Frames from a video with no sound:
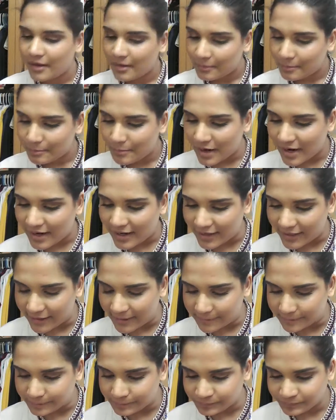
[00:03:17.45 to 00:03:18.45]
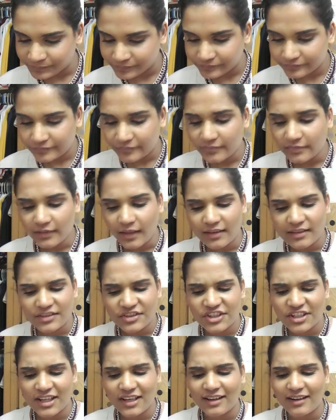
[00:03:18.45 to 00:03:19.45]
by
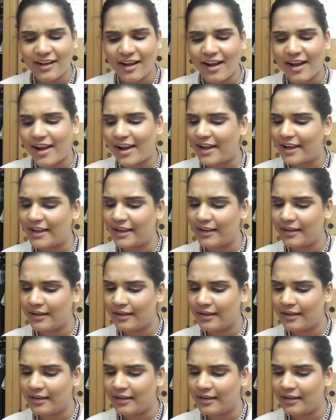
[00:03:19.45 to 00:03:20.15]
Jing Ai